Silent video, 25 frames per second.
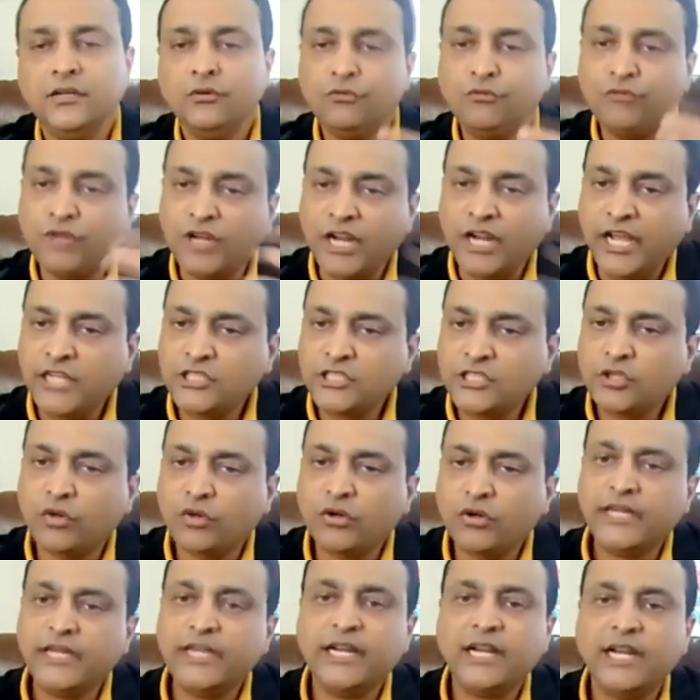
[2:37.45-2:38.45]
finance
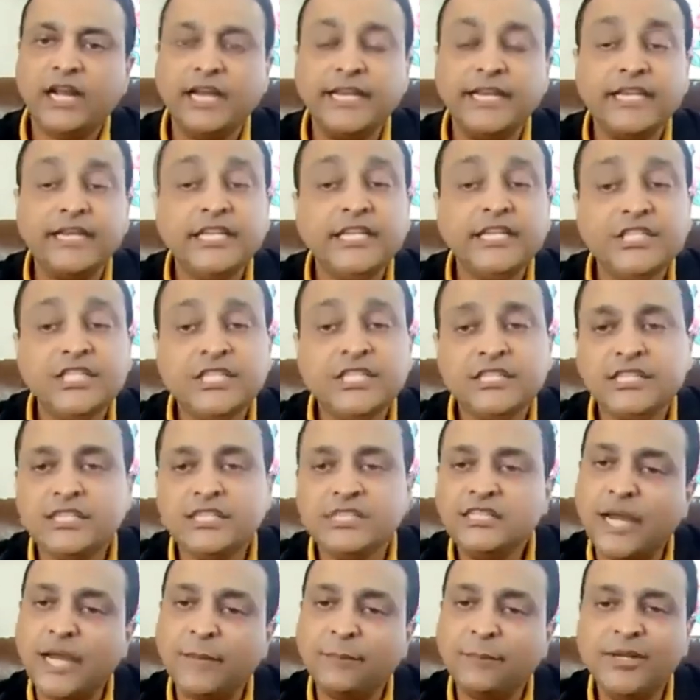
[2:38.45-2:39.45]
audit and
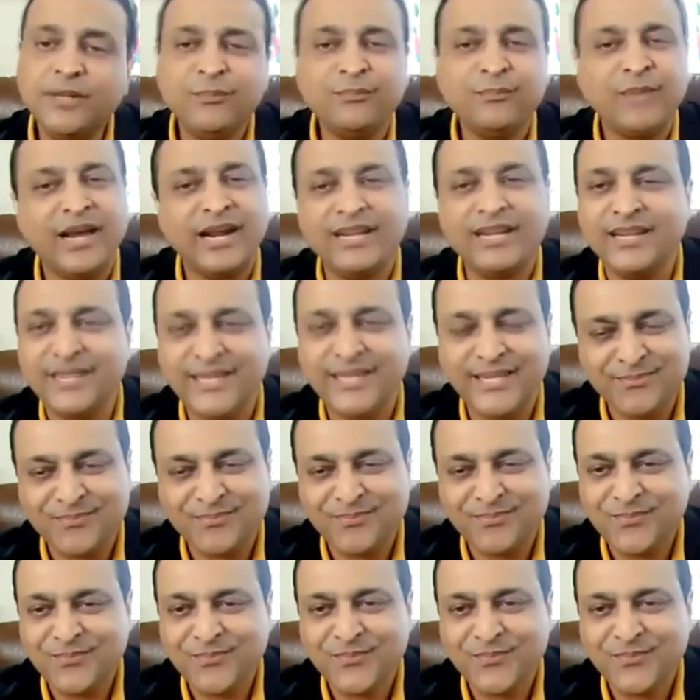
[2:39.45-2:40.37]
ITGC is happening parallelly,